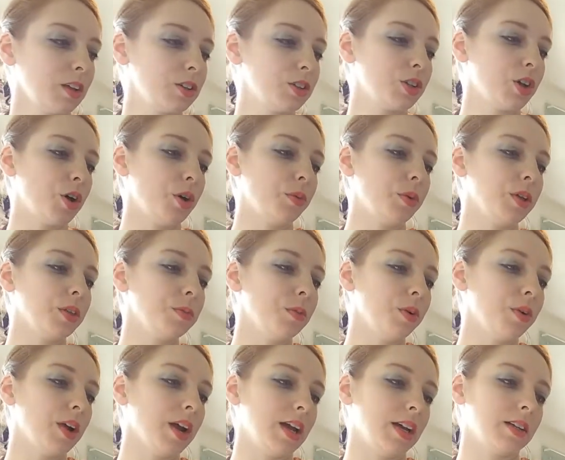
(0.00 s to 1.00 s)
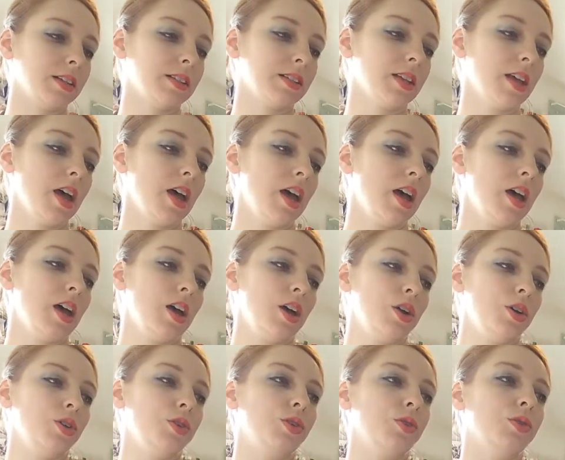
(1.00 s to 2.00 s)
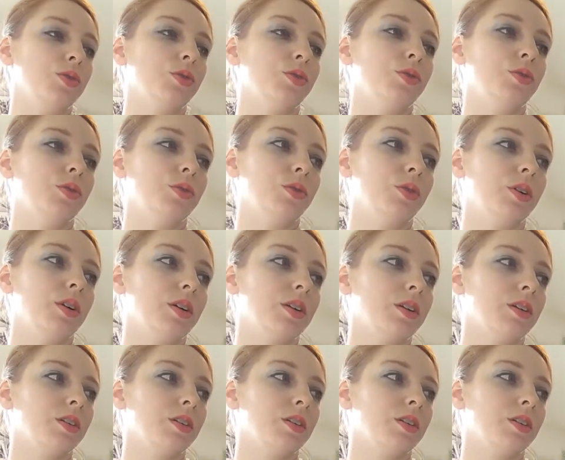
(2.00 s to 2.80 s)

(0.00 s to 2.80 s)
So with meringues, you